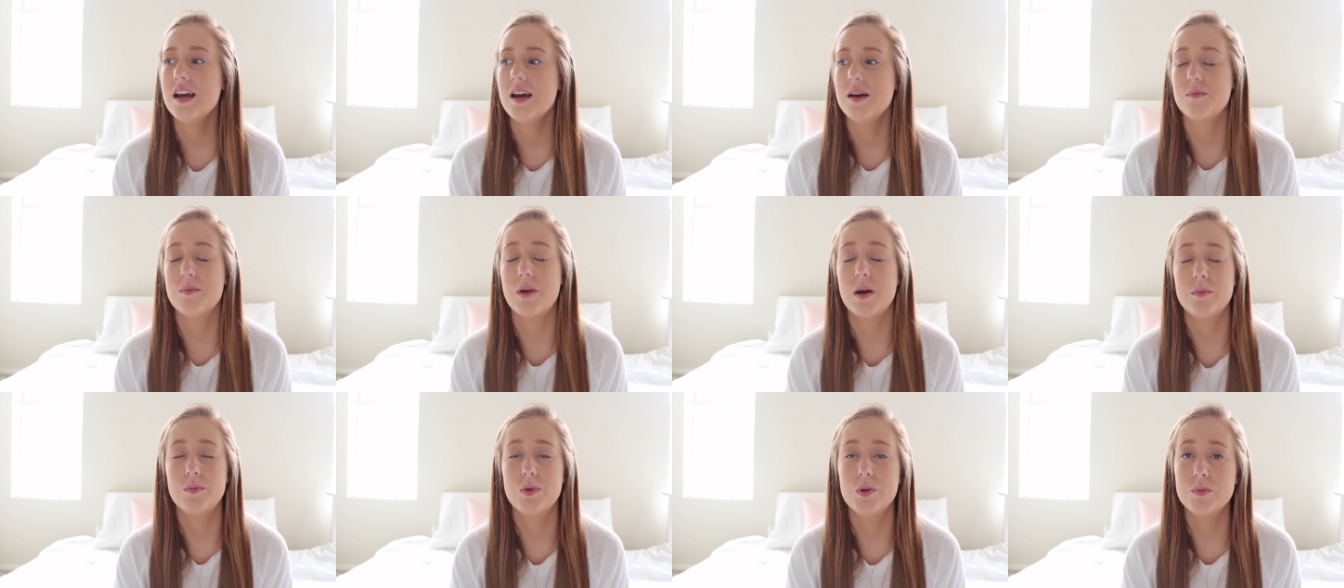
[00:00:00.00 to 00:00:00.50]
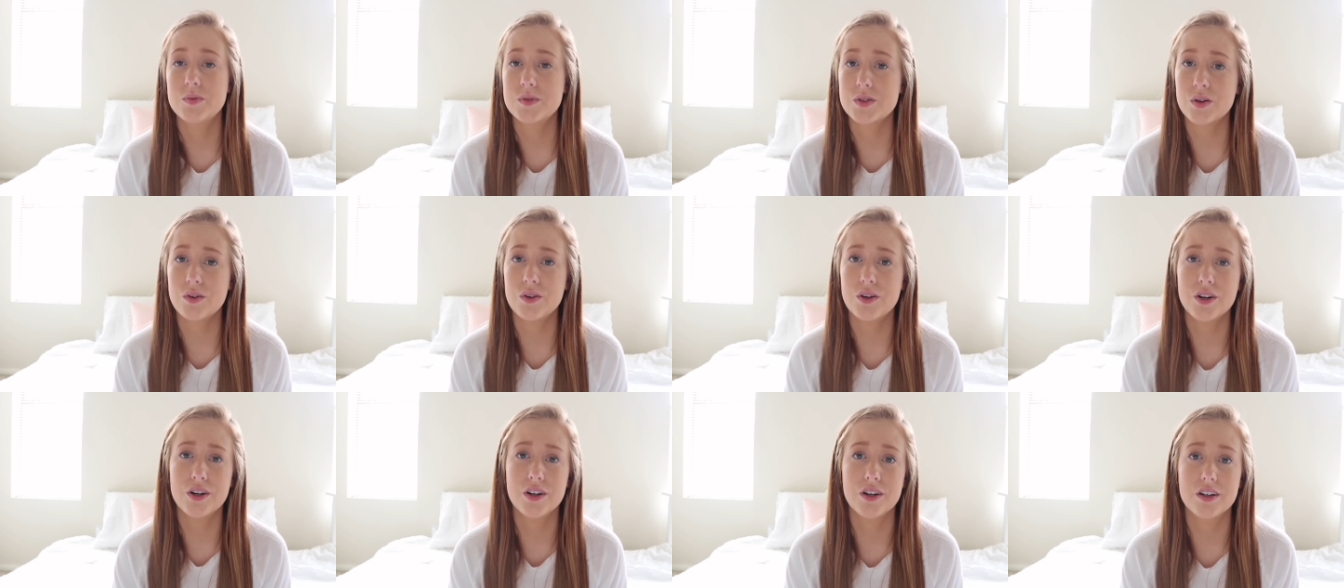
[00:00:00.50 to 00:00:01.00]
My boobs
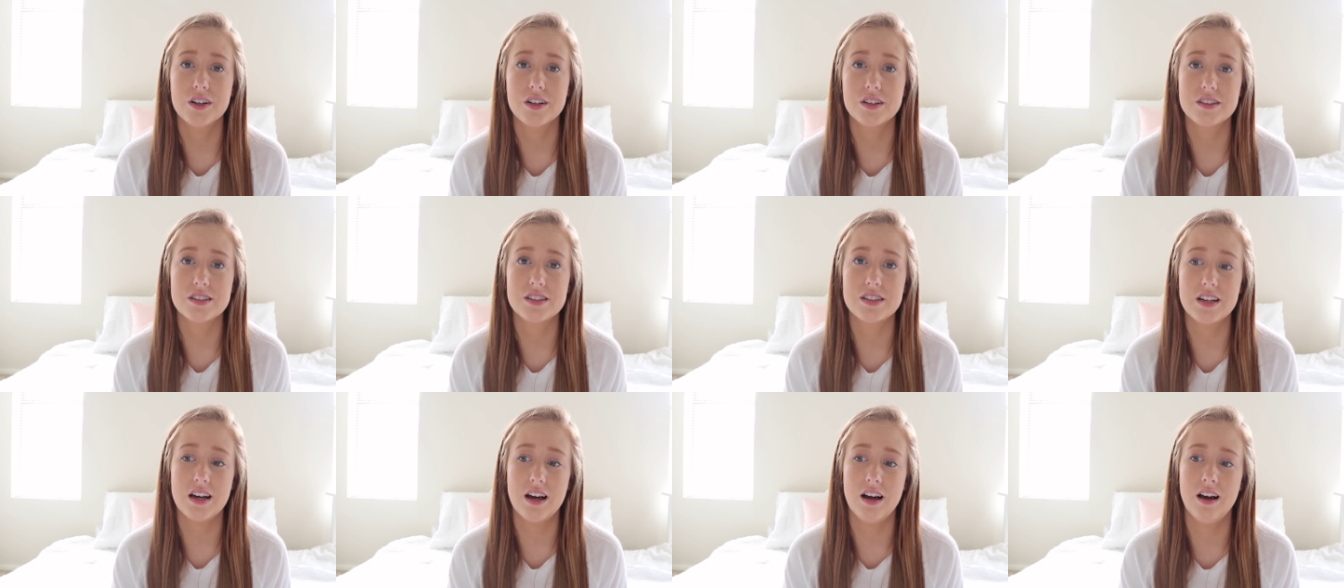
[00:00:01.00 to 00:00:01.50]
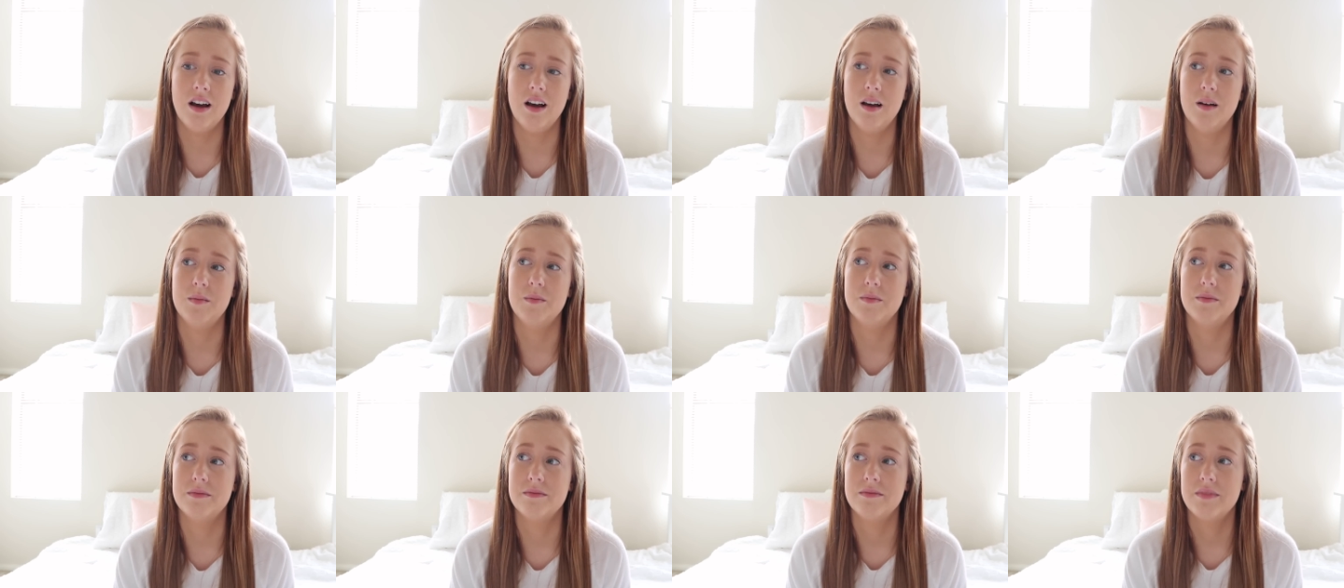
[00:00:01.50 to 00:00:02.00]
don't hurt.
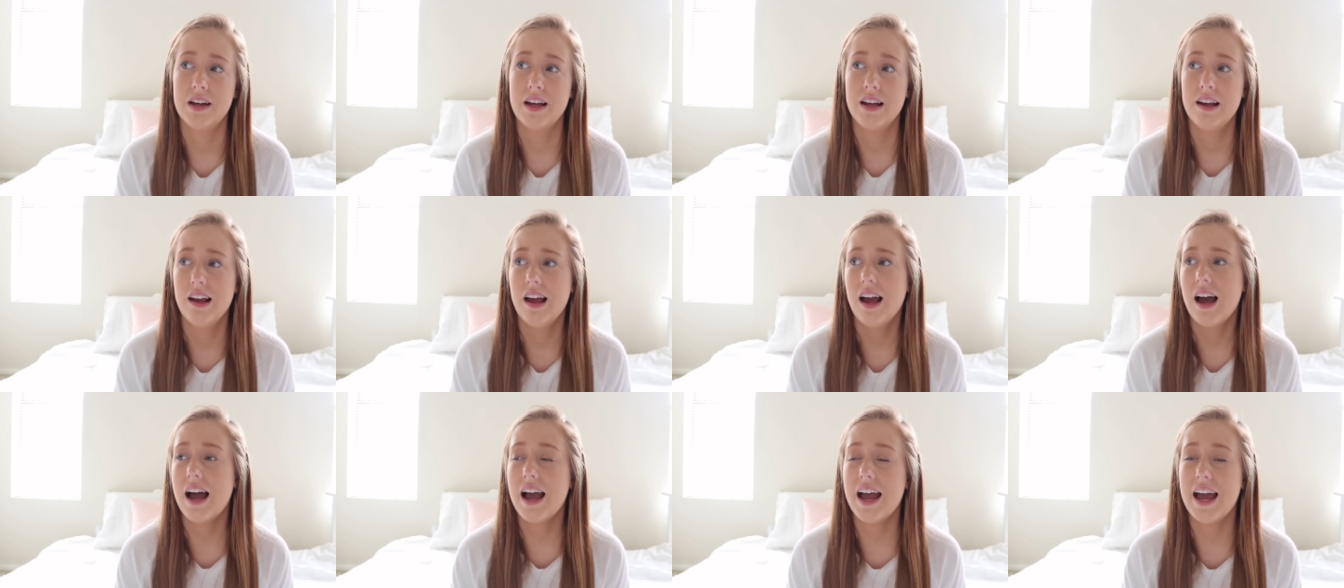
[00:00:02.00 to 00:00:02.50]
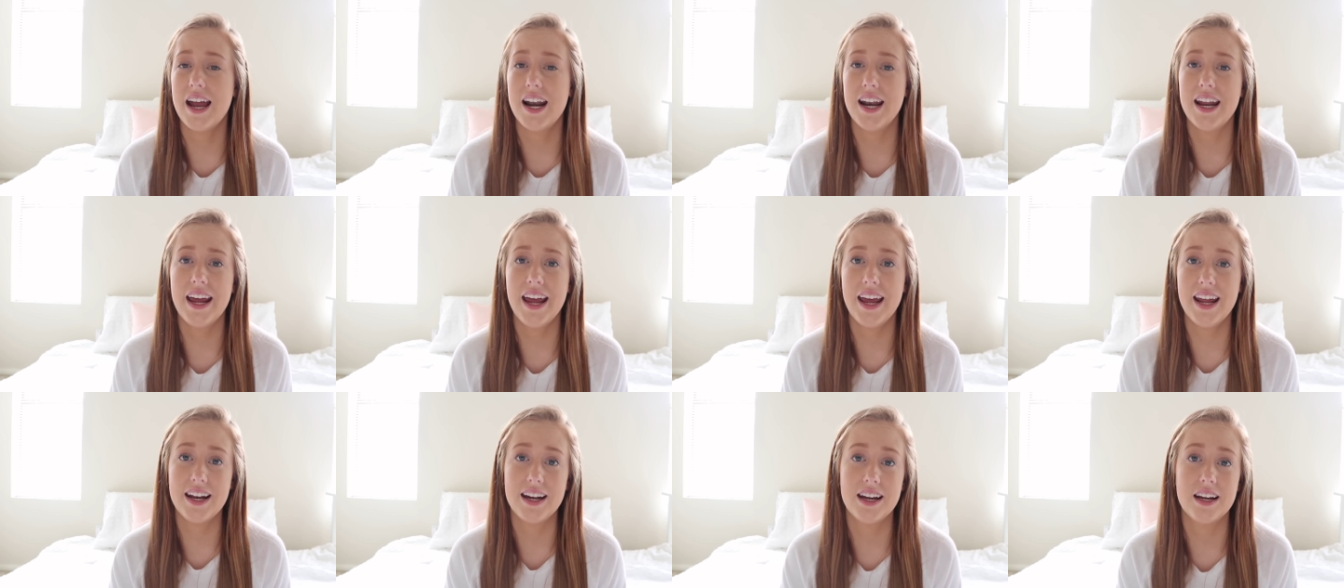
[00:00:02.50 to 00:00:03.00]
I had a
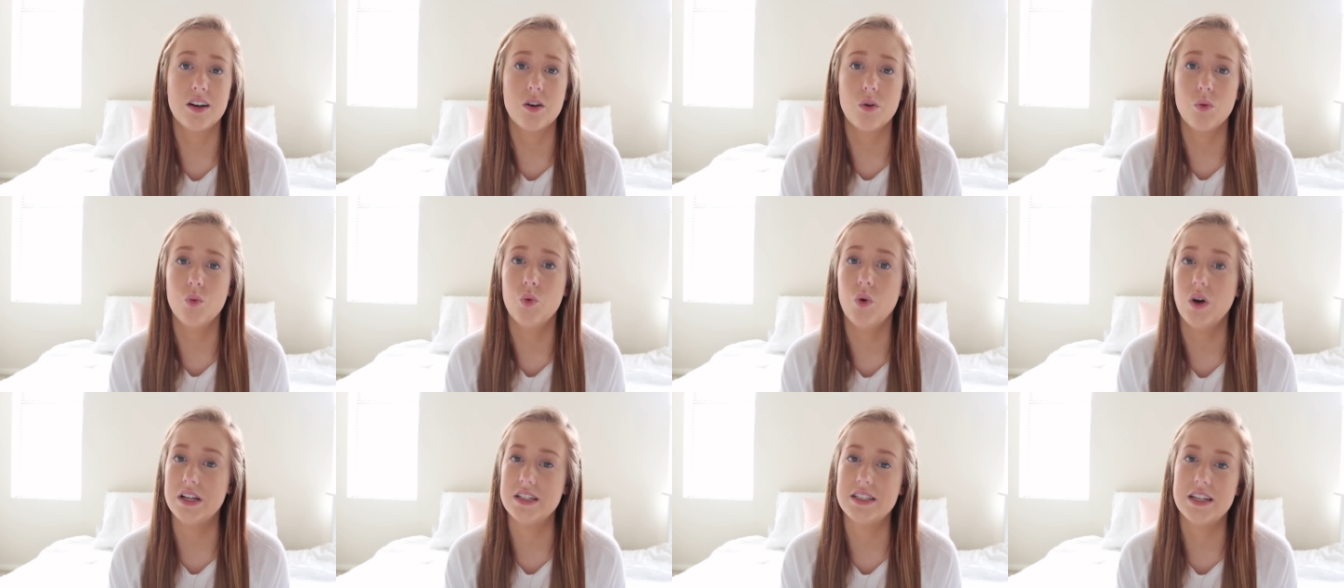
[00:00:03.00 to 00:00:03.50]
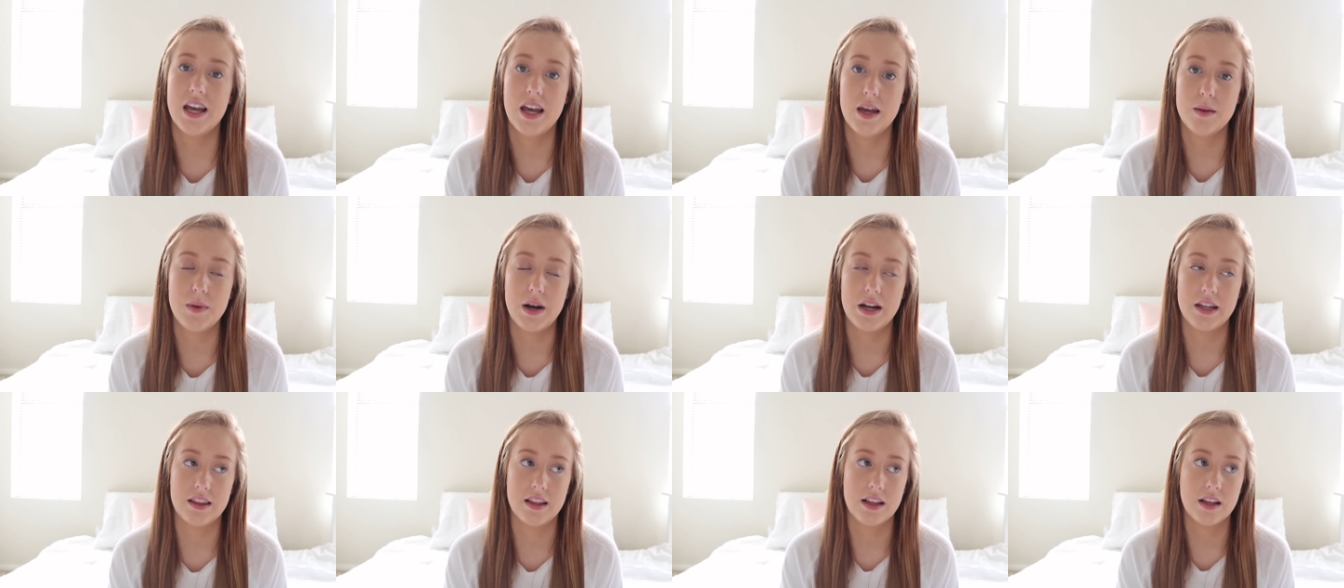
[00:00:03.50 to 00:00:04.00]
headache one day,
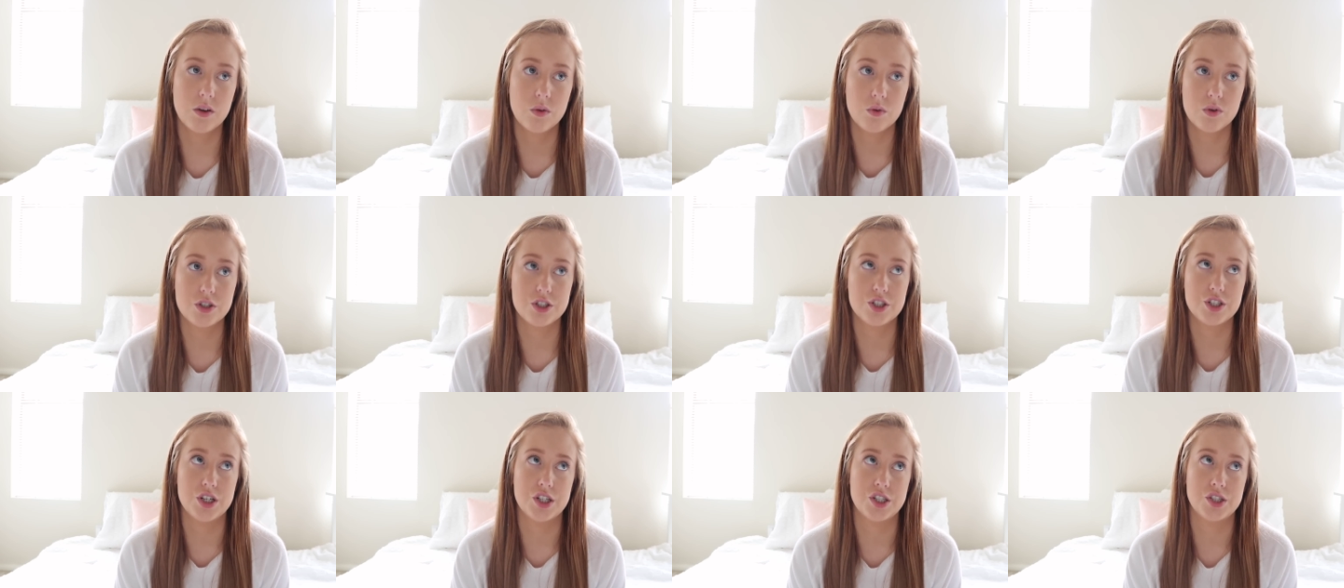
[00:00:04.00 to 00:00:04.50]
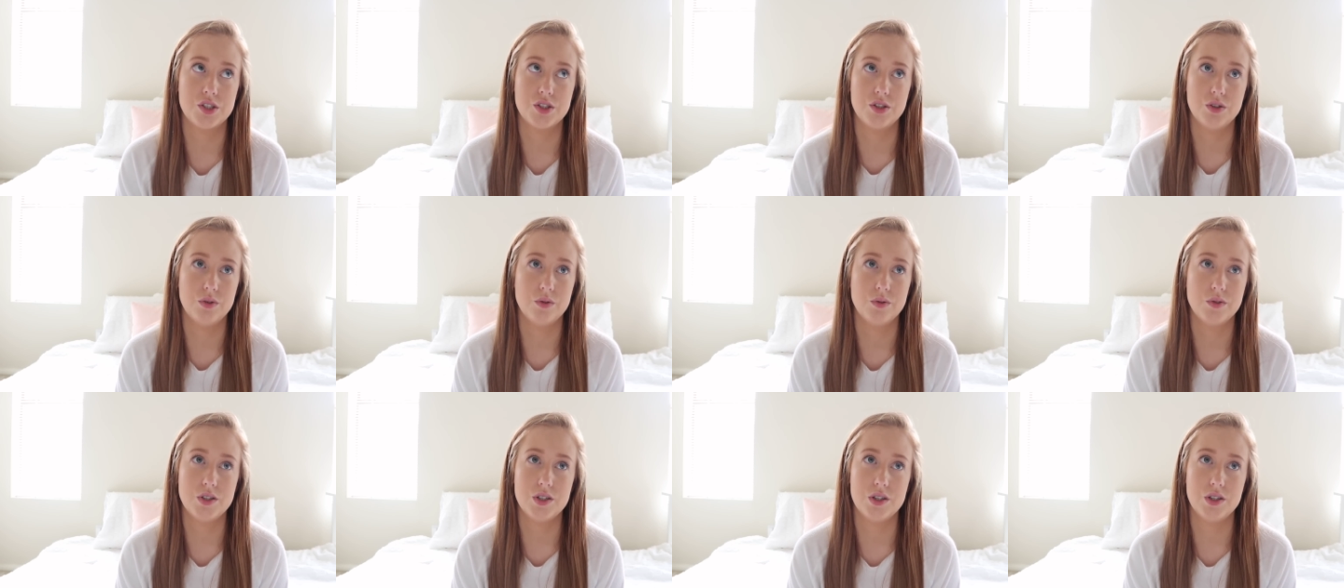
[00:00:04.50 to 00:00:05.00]
but I think it was just
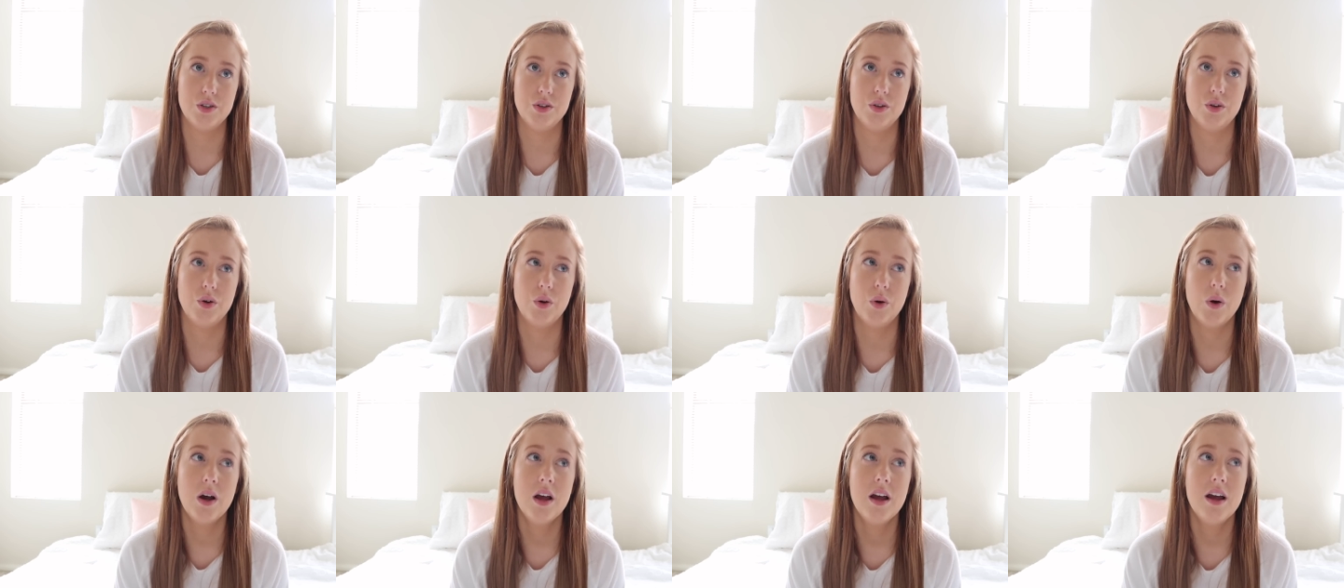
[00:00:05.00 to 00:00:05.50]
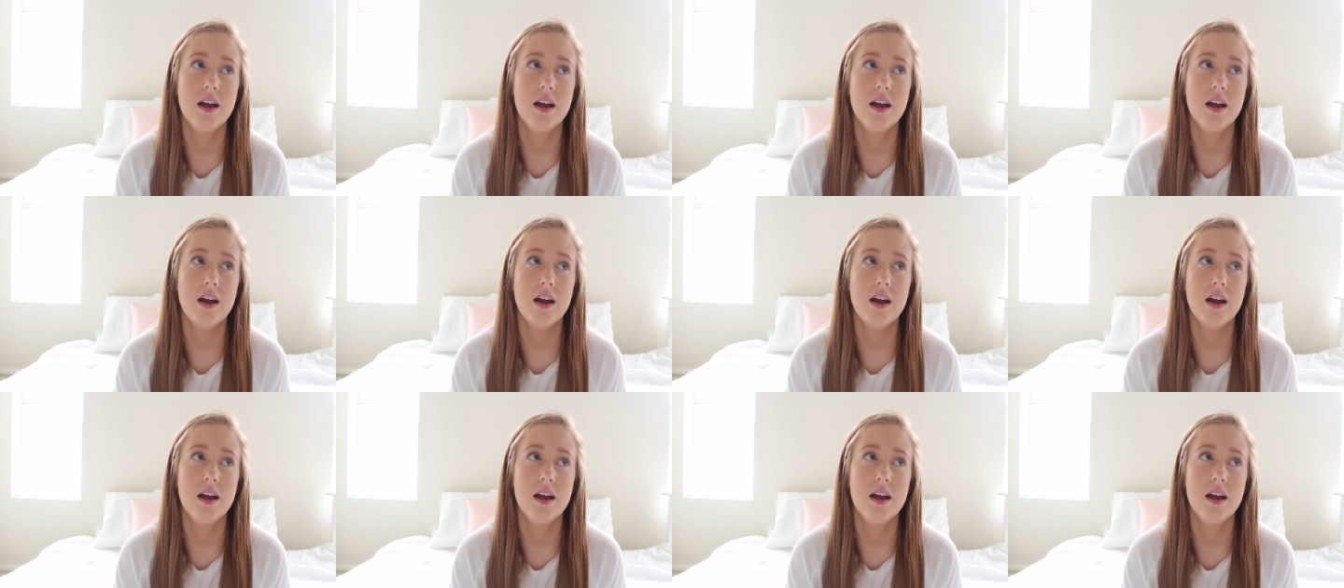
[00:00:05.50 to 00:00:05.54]
due to